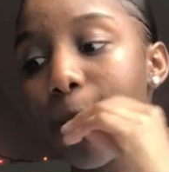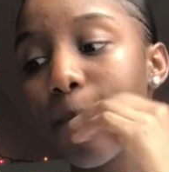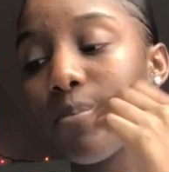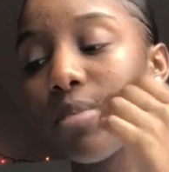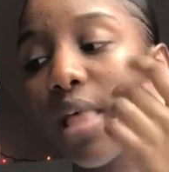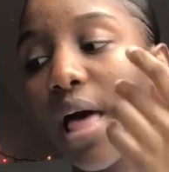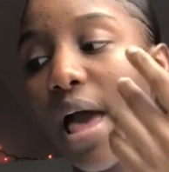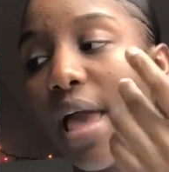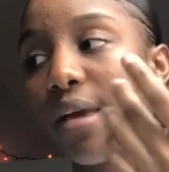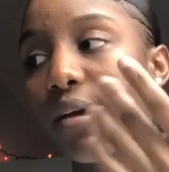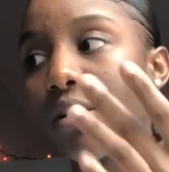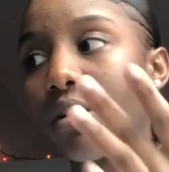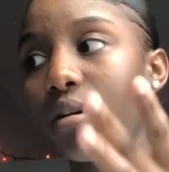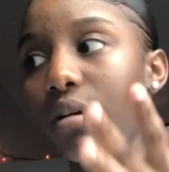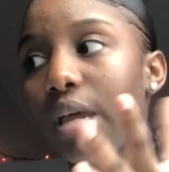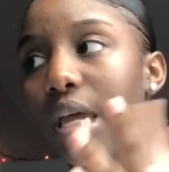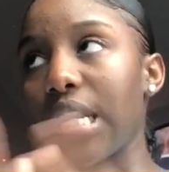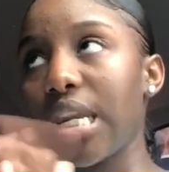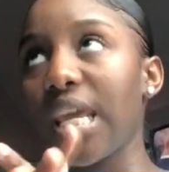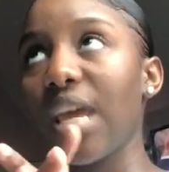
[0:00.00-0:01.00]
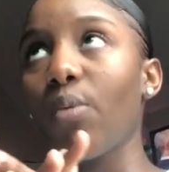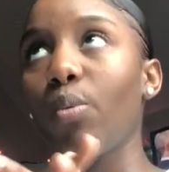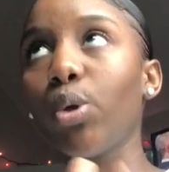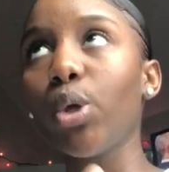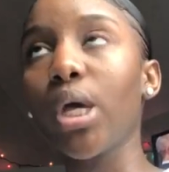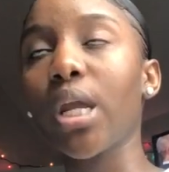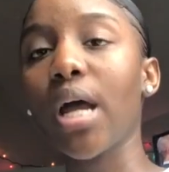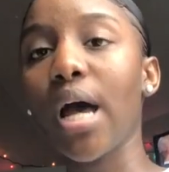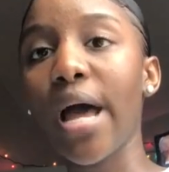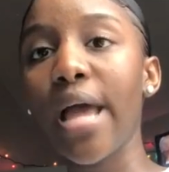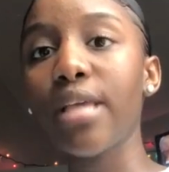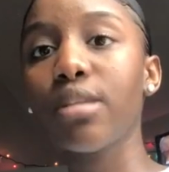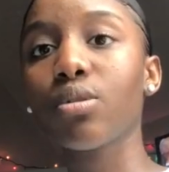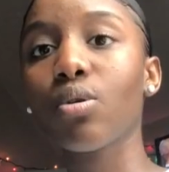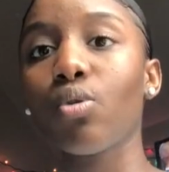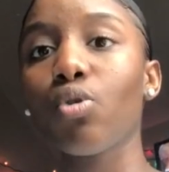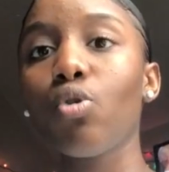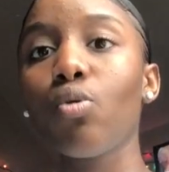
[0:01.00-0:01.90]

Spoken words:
Like, and then when you get in high school,